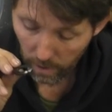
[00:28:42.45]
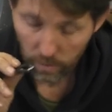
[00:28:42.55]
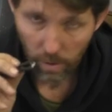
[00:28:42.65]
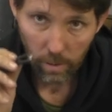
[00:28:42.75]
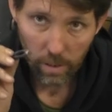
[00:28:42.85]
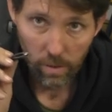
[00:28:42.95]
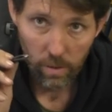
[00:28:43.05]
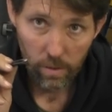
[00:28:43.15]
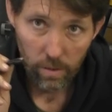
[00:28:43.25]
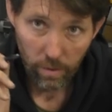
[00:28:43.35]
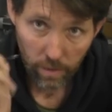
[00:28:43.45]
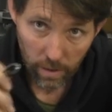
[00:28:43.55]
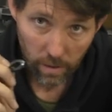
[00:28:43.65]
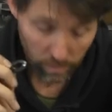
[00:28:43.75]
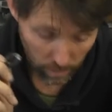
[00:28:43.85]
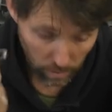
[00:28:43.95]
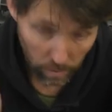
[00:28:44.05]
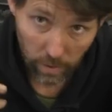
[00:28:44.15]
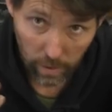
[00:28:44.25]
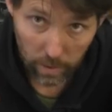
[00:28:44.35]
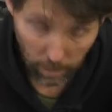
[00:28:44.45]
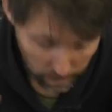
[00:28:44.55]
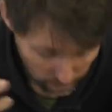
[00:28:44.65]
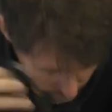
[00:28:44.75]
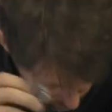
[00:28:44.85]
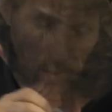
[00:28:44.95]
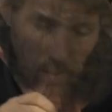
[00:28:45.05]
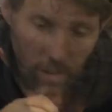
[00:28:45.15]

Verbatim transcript: So I'm going to use the thicker of the two thin spacings.